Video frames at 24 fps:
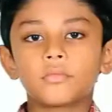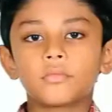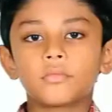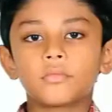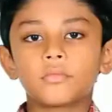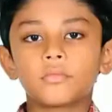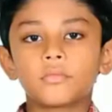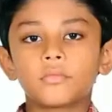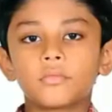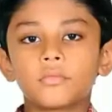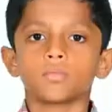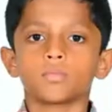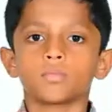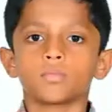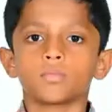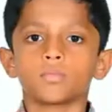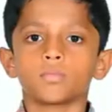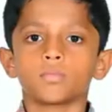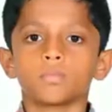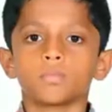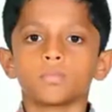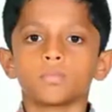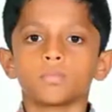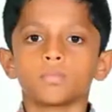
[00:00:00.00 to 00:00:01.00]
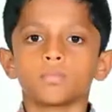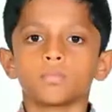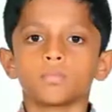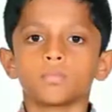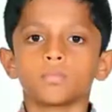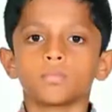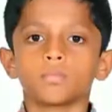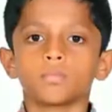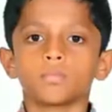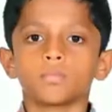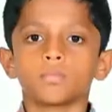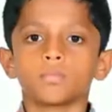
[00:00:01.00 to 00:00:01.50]

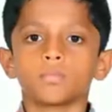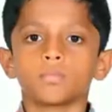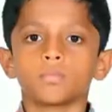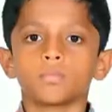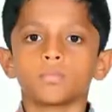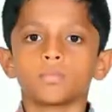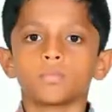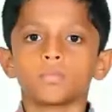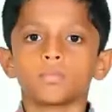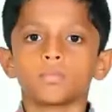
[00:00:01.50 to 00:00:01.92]
Nobody speaks.